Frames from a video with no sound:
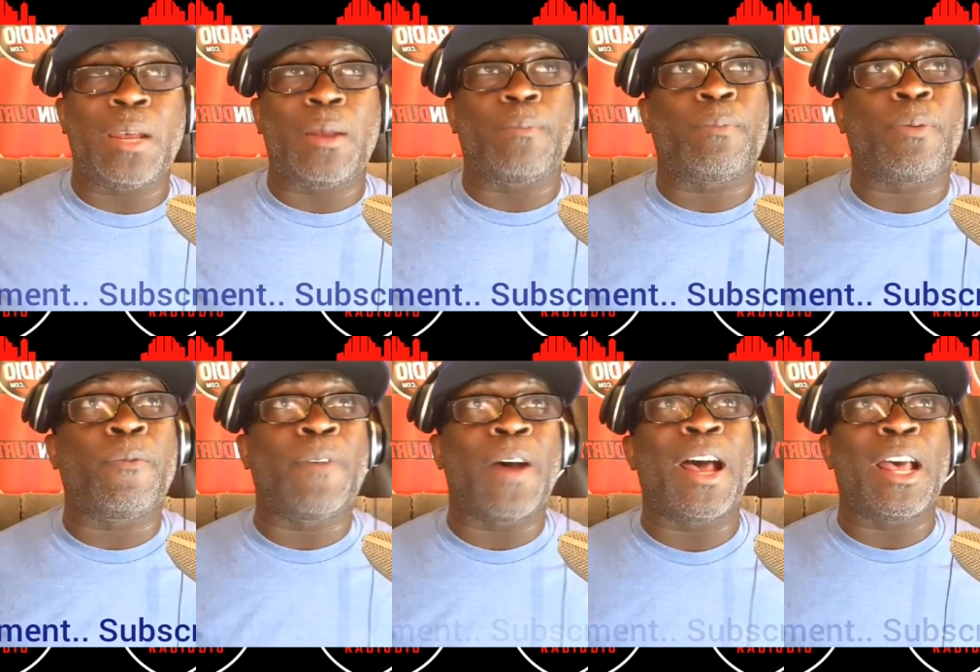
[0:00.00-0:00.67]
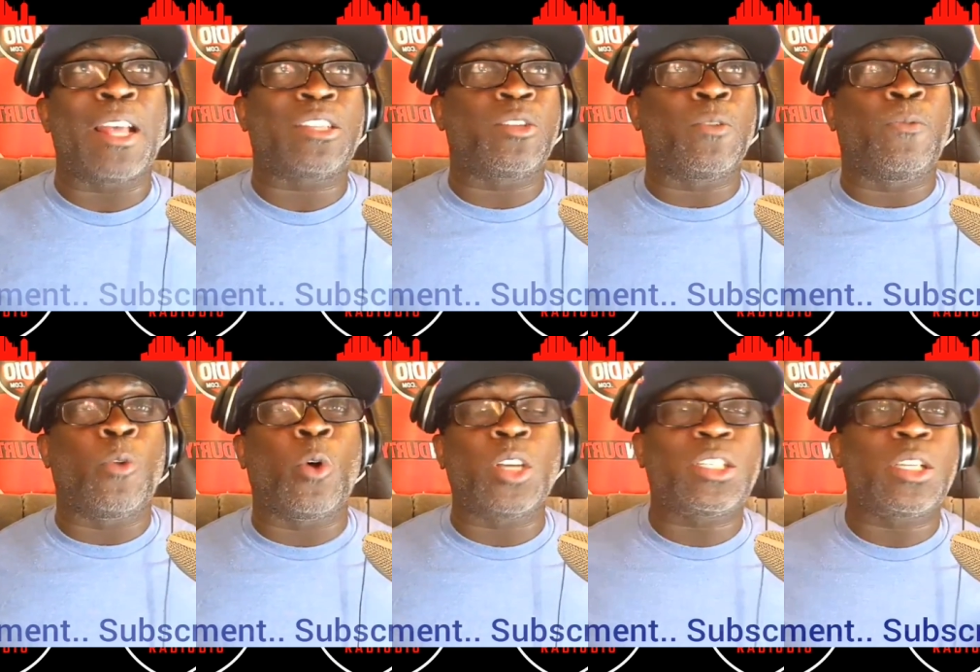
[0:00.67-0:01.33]
provides the
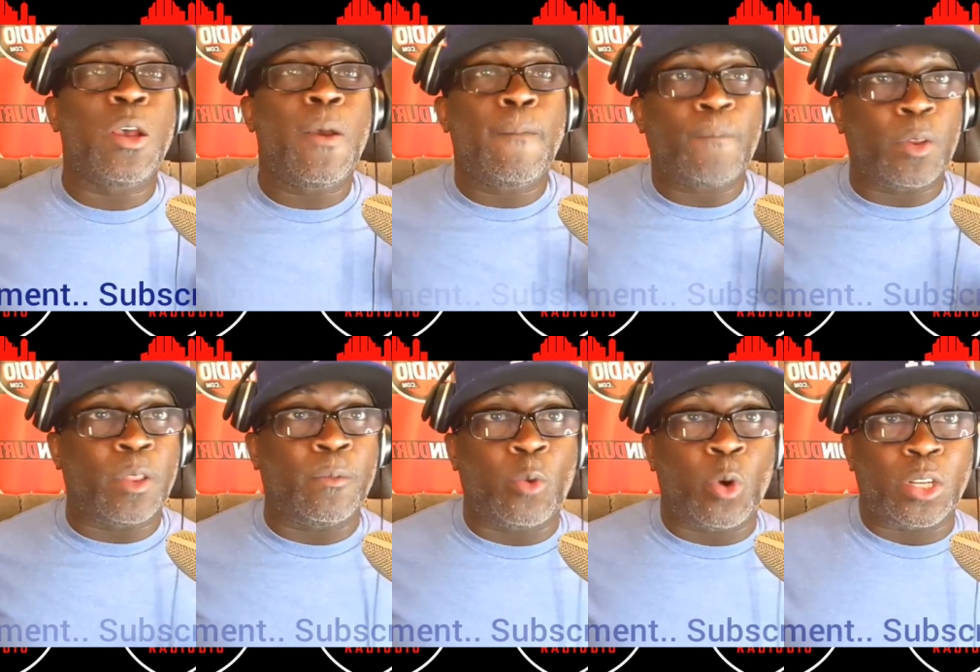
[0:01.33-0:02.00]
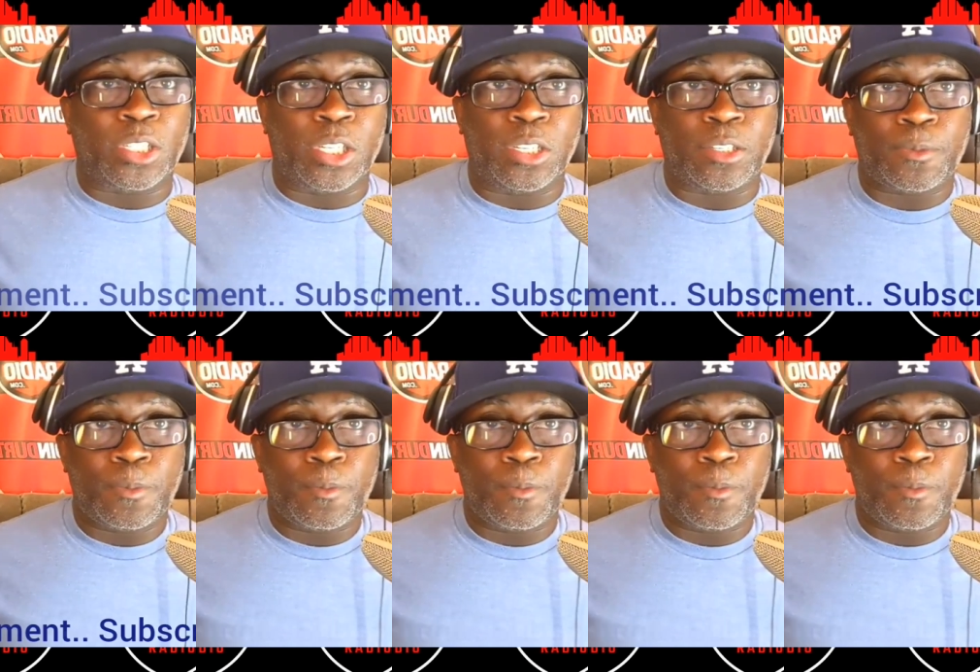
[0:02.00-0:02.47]
voice for the voiceless.